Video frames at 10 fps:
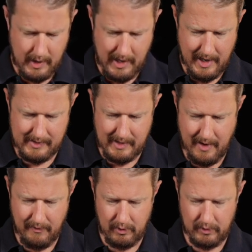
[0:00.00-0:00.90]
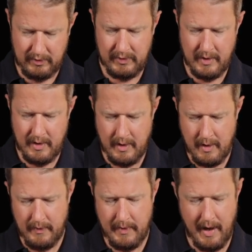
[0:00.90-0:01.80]
laser levels
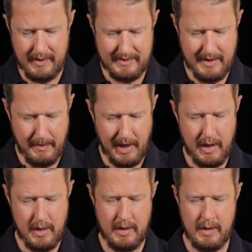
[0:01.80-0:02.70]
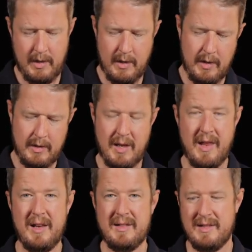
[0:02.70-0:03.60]
that are similar to
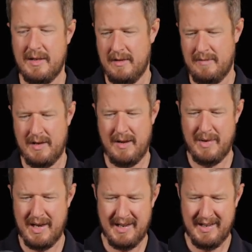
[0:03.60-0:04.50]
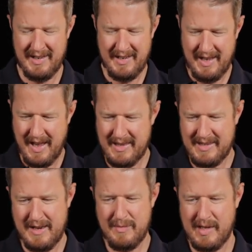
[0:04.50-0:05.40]
this. I mean, it
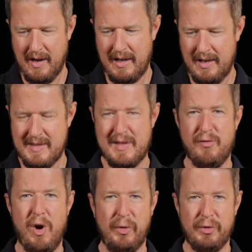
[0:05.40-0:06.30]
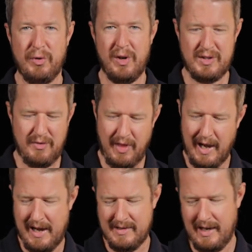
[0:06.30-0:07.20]
seems like it's the Rolls-Royce of the
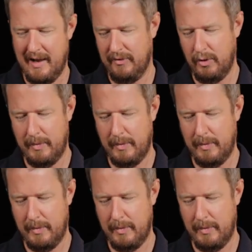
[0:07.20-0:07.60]
laser level,